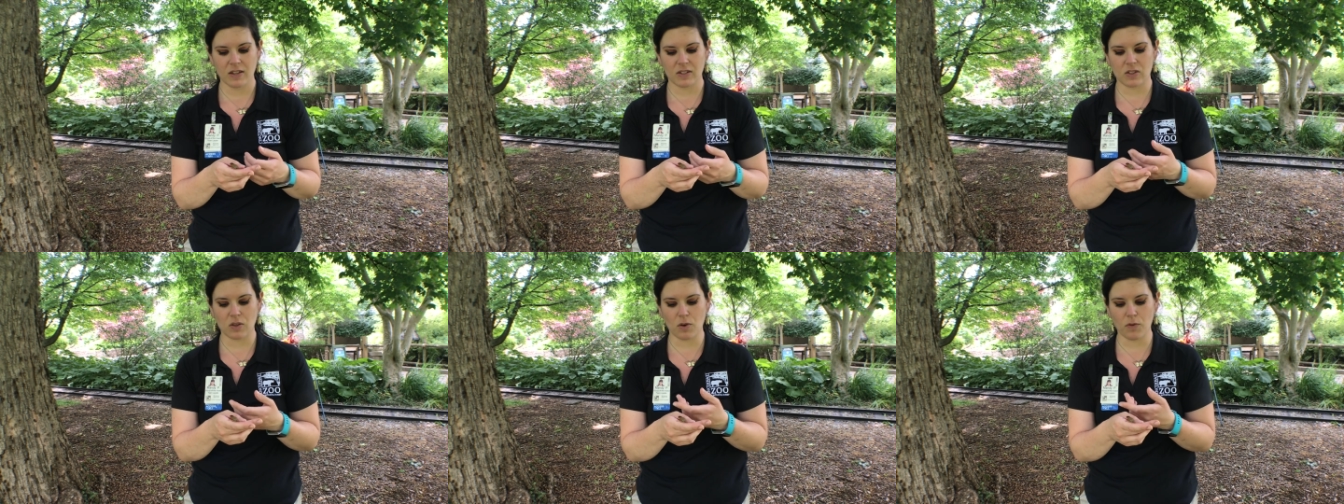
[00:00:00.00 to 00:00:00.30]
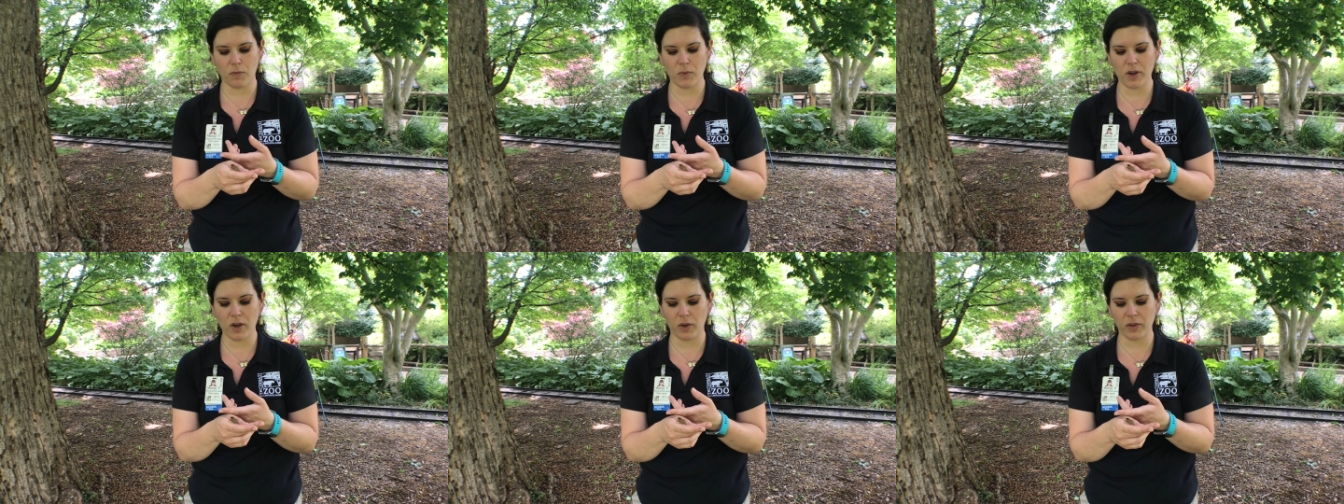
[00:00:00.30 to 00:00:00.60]
So
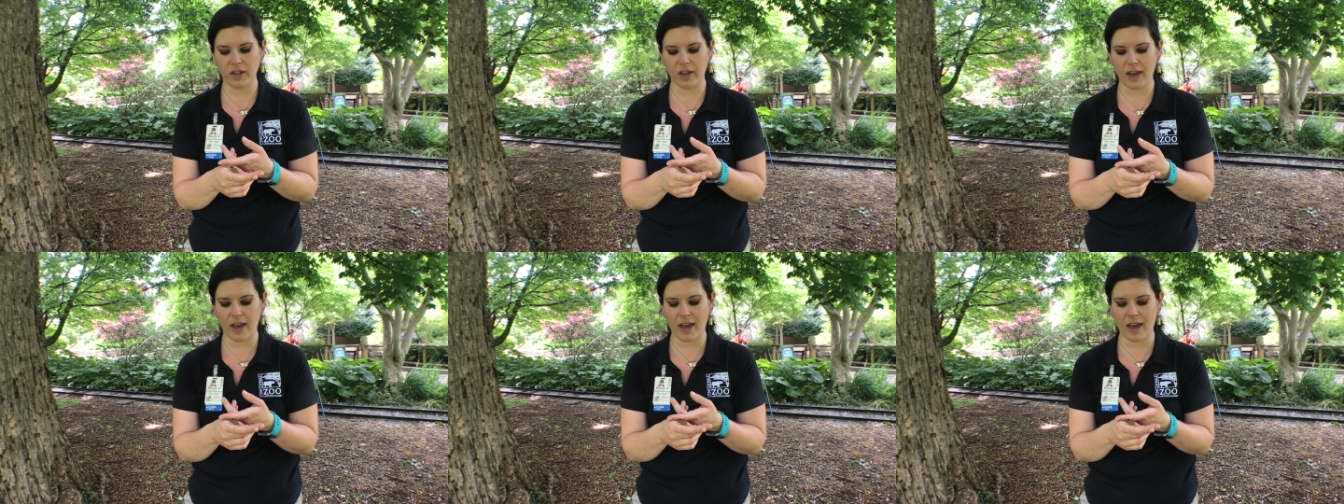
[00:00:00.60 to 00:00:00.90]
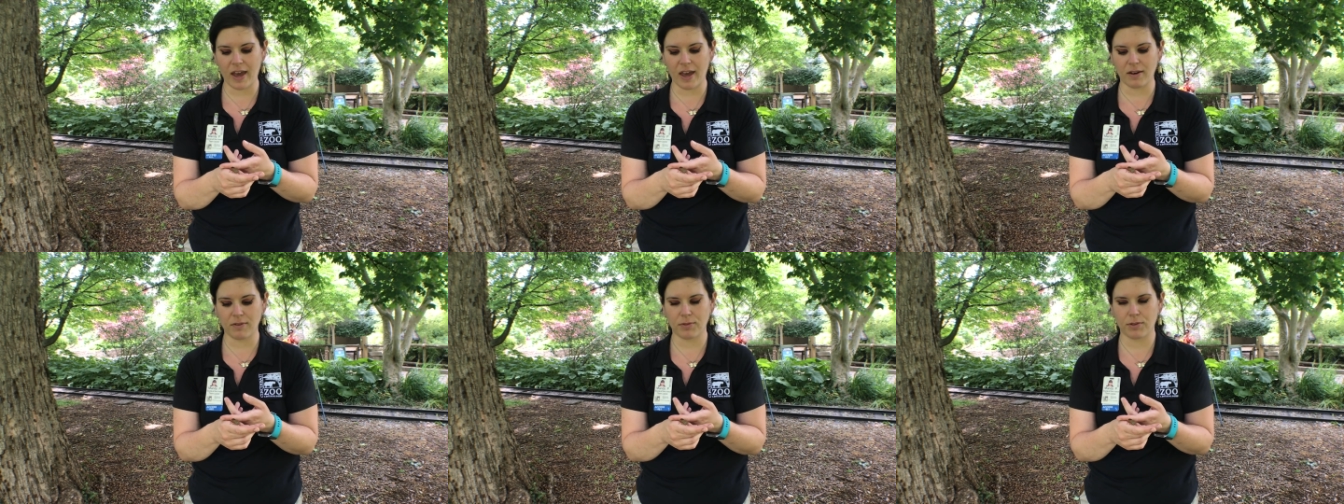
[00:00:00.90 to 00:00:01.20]
if we only
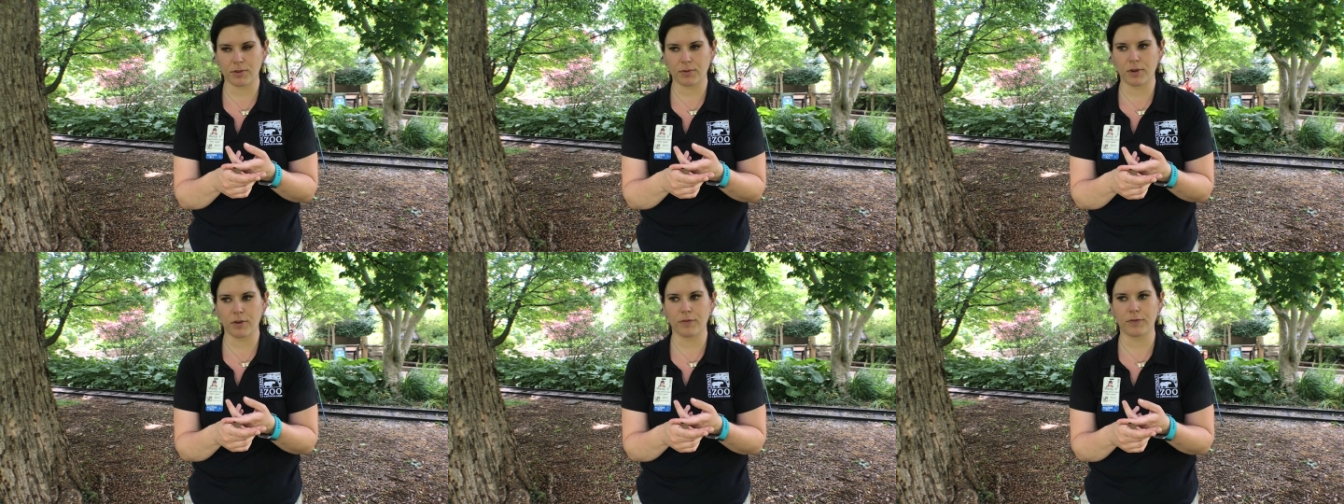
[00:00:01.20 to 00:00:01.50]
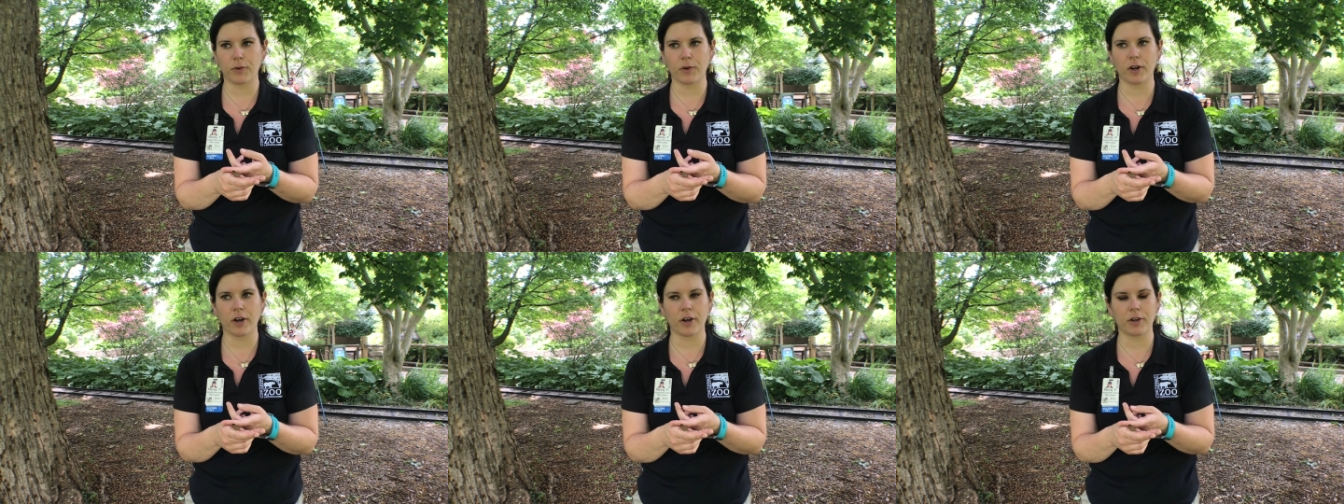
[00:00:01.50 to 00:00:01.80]
had three or
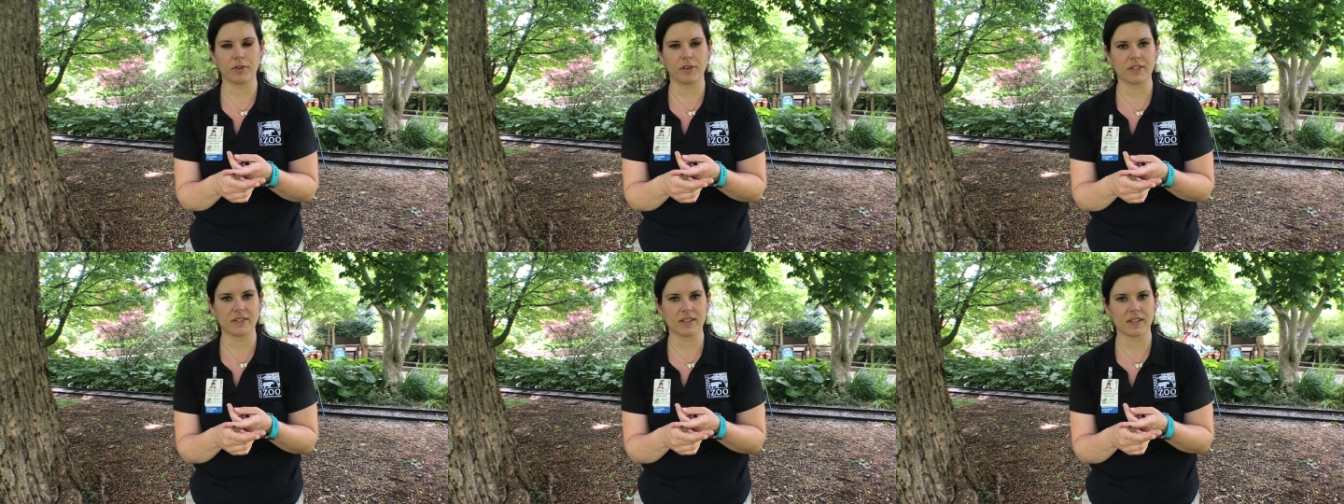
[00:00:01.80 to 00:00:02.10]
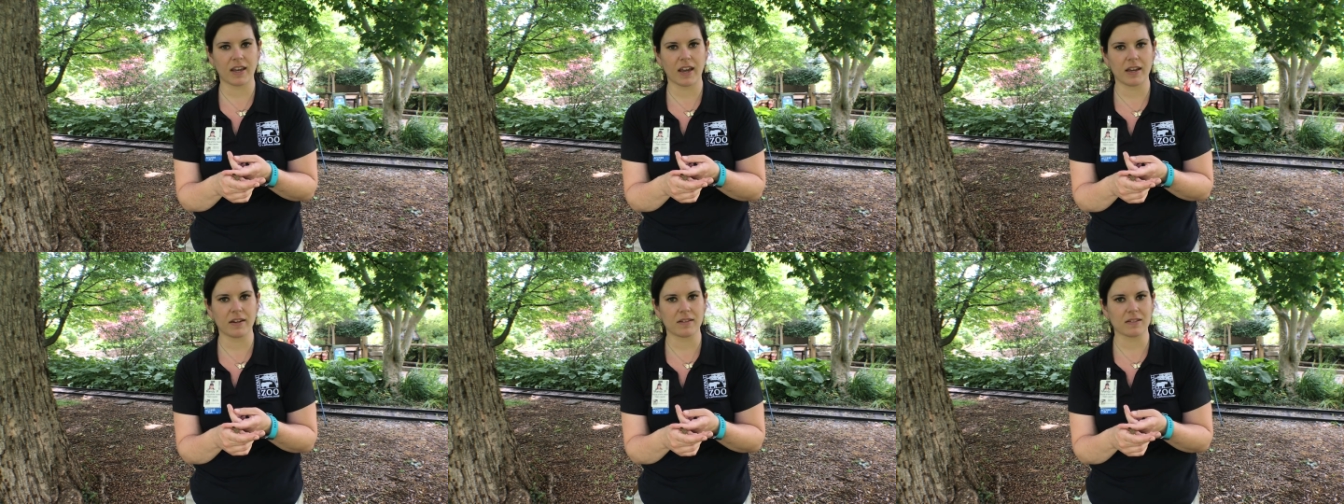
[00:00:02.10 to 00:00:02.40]
400
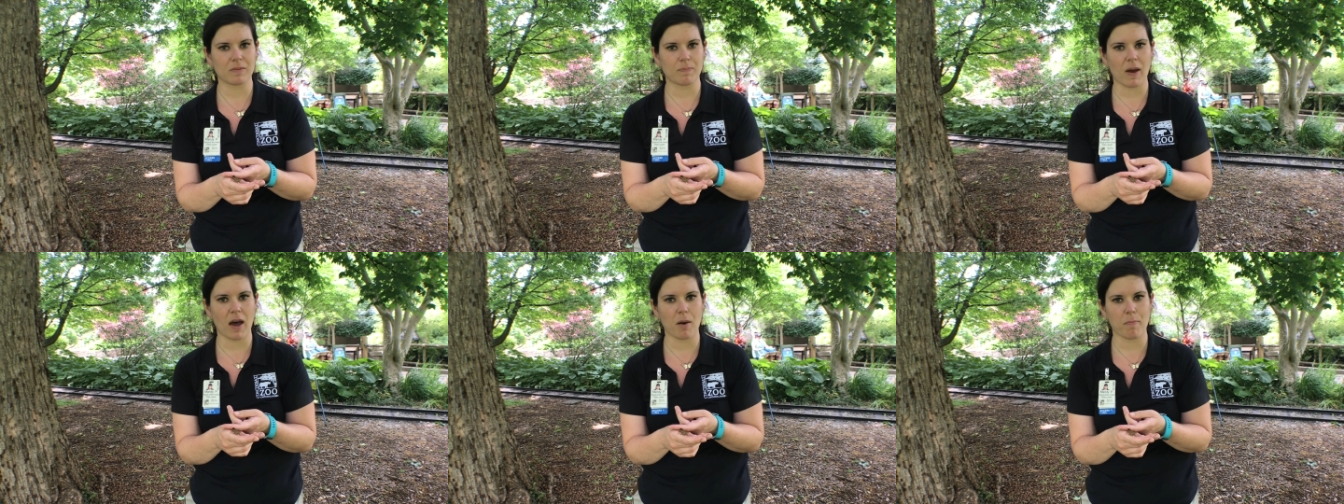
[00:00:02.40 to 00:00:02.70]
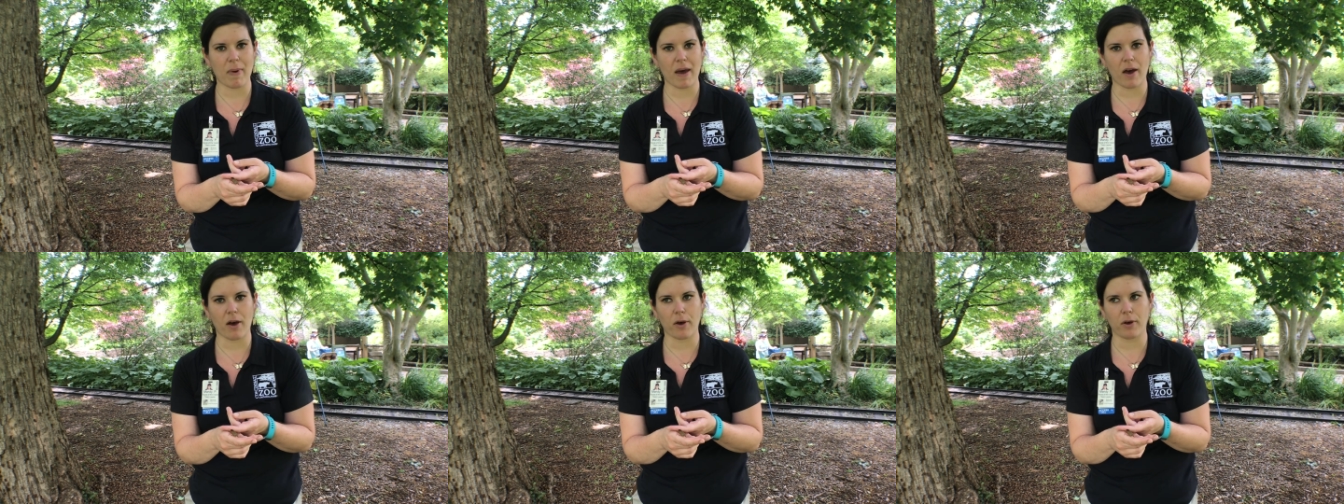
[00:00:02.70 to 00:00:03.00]
cicadas pop
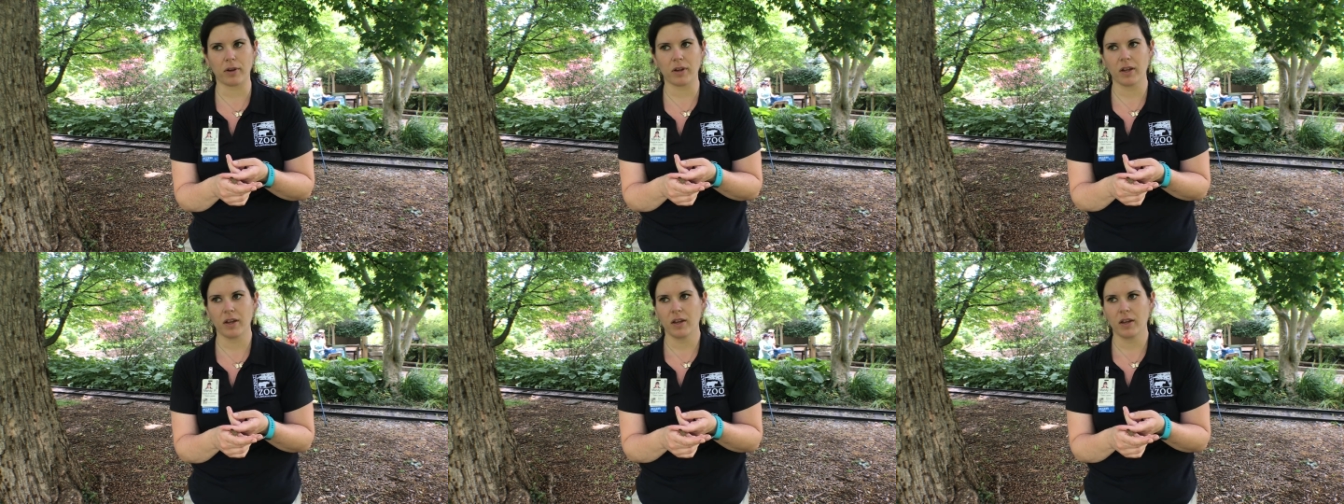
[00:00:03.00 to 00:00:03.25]
out,